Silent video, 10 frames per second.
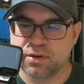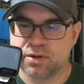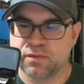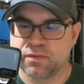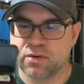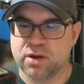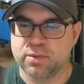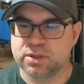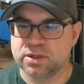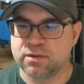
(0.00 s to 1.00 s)
you're in the
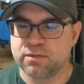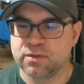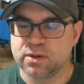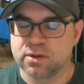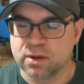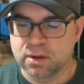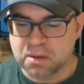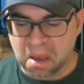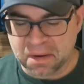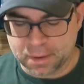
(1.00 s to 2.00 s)
frame and stuff.
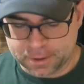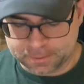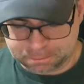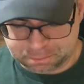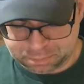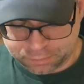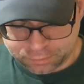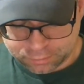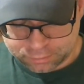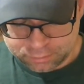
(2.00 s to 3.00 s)
Um,
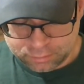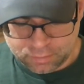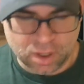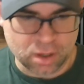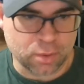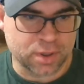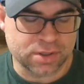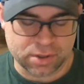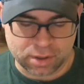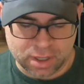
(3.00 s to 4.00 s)

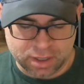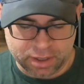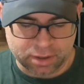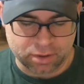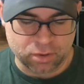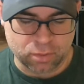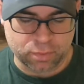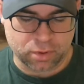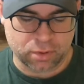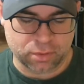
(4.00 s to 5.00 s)
Otherwise, they're a lot like a
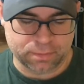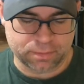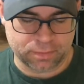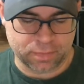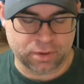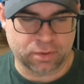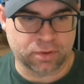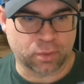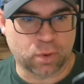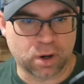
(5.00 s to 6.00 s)
GoPro.
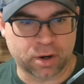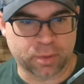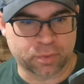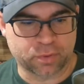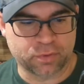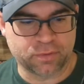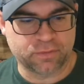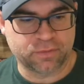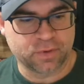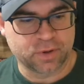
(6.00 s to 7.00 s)
They're
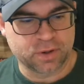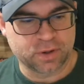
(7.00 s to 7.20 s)
waterproof.